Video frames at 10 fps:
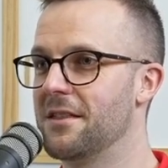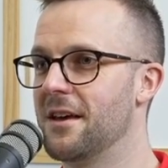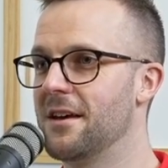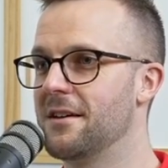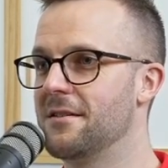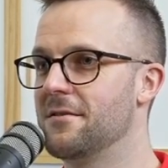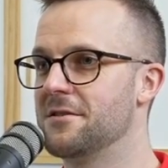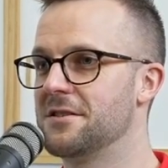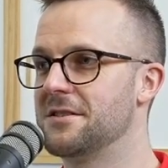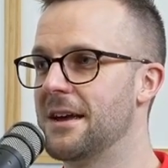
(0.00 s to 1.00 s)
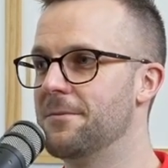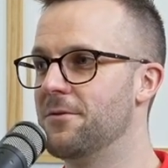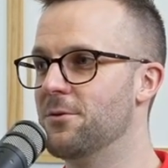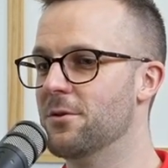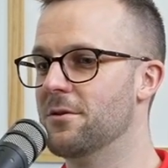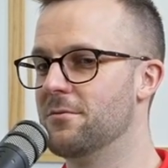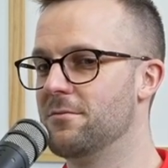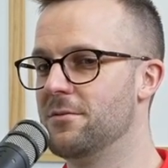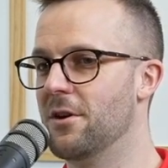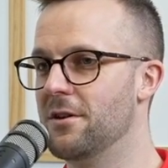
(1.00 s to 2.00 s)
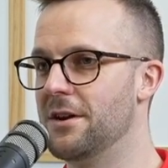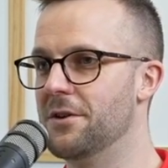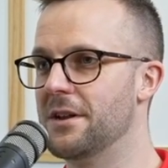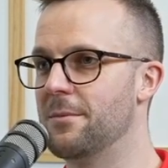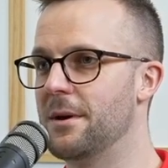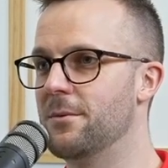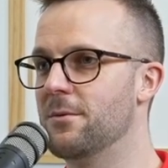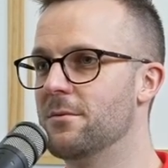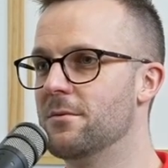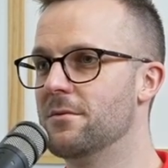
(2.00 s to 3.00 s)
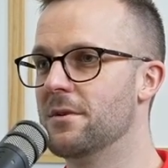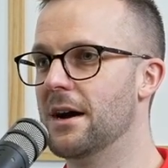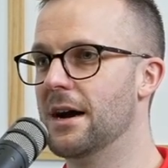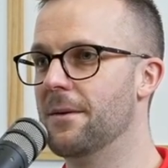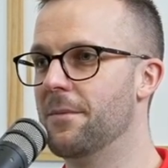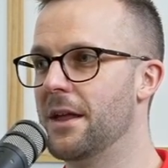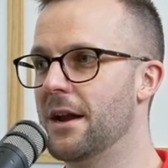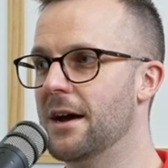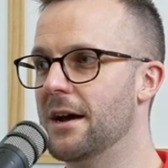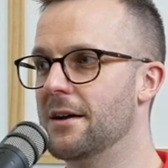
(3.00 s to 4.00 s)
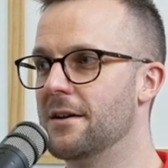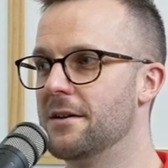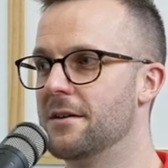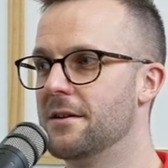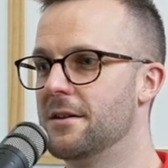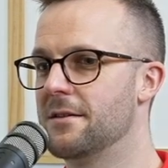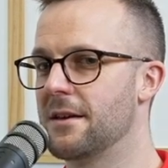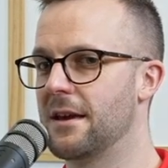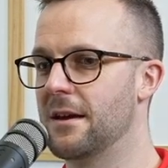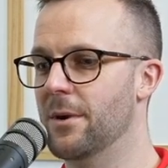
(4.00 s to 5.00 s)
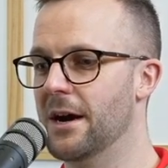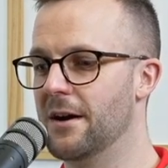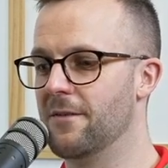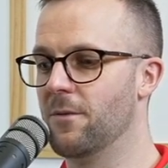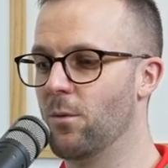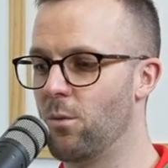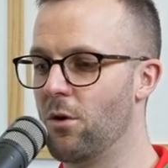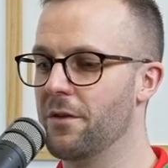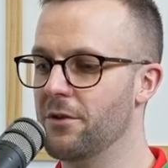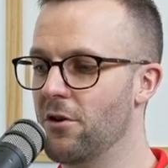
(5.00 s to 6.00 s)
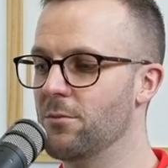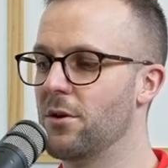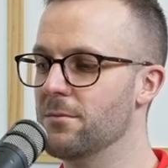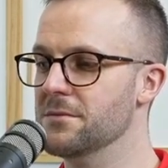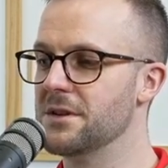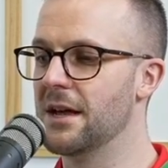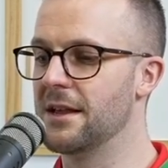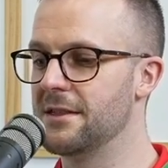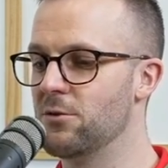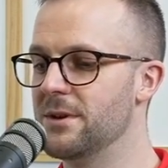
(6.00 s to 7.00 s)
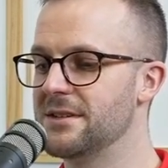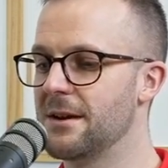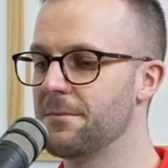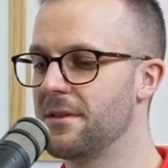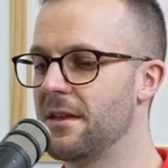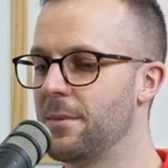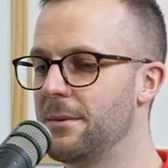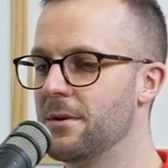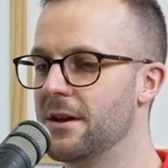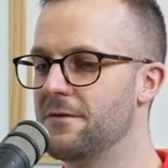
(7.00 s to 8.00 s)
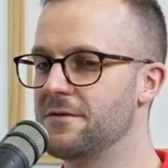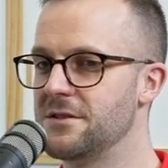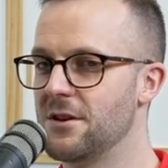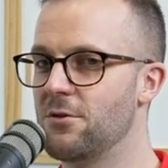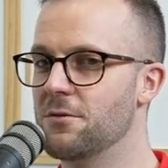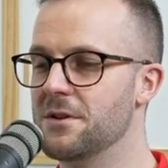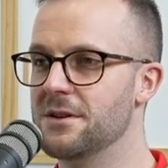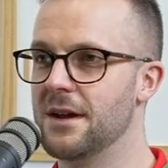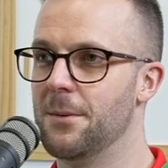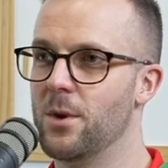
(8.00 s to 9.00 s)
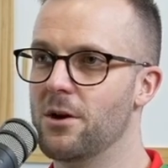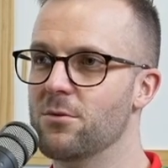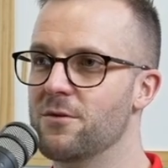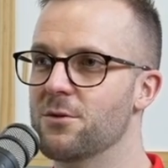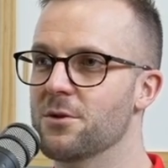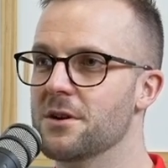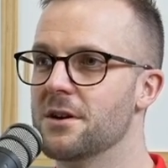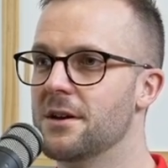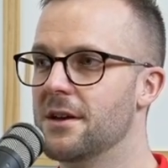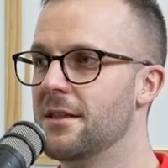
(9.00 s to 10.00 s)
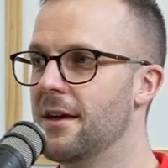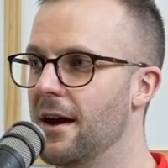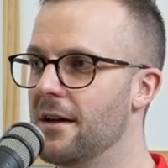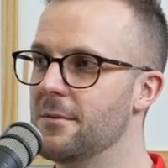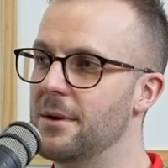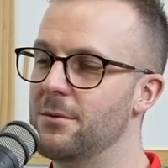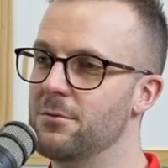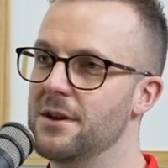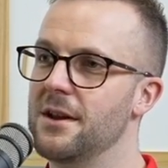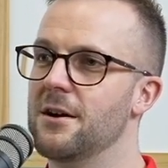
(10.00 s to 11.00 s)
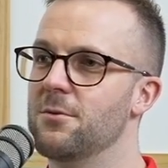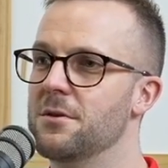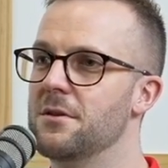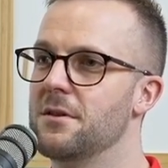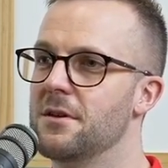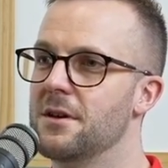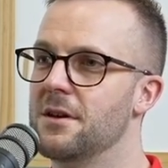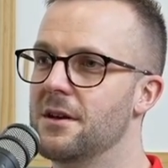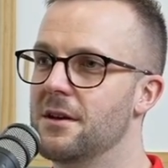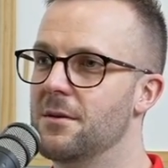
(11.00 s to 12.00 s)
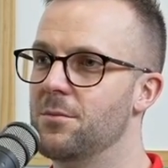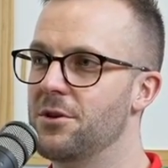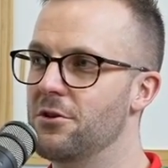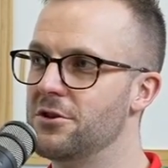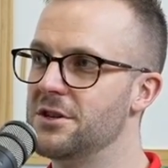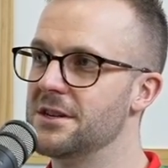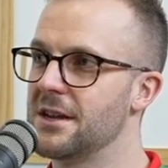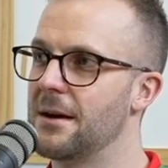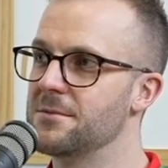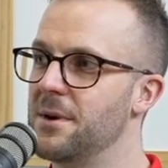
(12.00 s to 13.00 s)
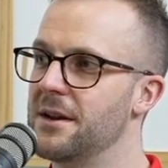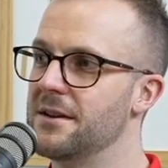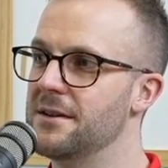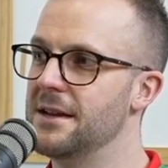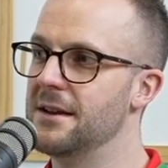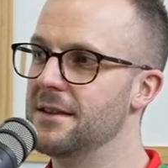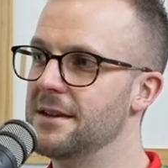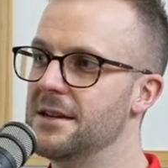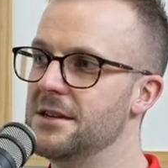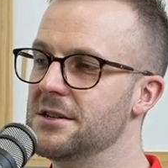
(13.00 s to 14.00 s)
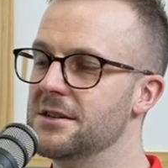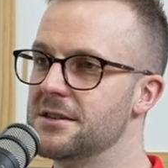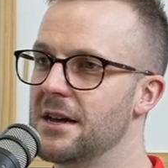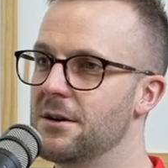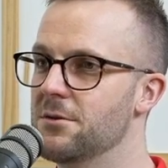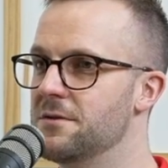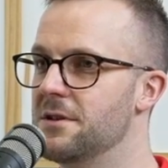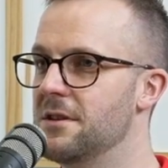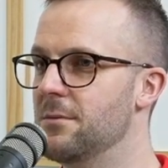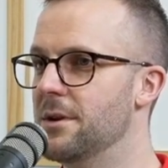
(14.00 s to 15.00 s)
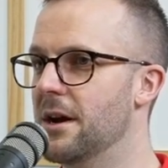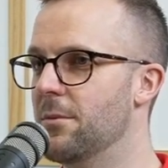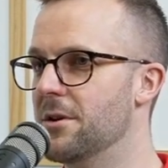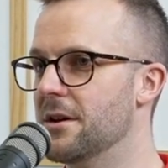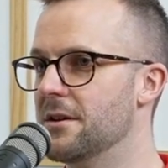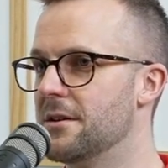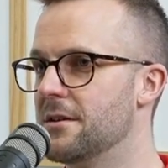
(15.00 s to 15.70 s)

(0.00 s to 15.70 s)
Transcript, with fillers: that. It's the same for you know everyday people. Yeah, um, that are thinking about what their own problems are. Like there will be something that people have solved and done well before that other people need help with. Yeah, but usually it comes back to needing the attention to start with to then be able to